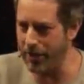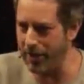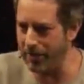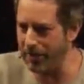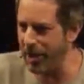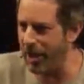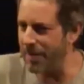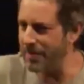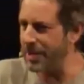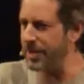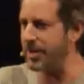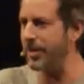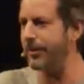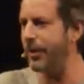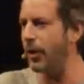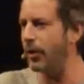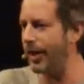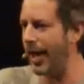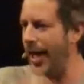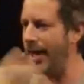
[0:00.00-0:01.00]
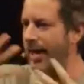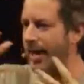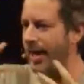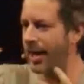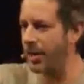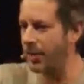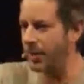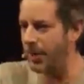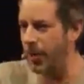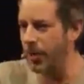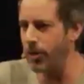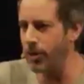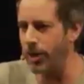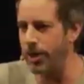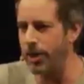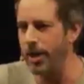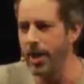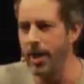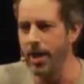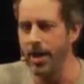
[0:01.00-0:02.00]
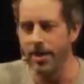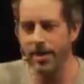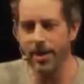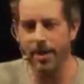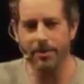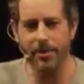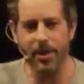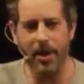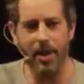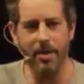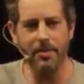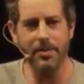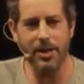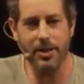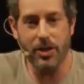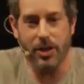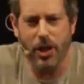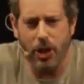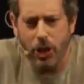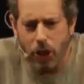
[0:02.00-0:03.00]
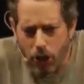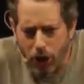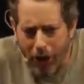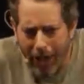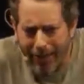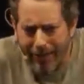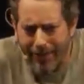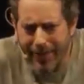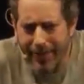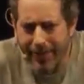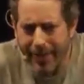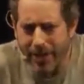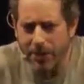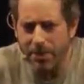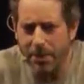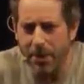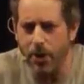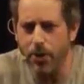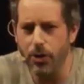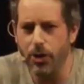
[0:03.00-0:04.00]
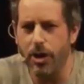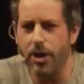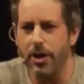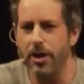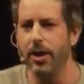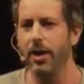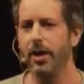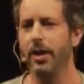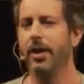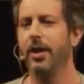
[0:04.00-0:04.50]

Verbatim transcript: Sometimes it's a volcanic explosion, sometimes it's a contracted explosion.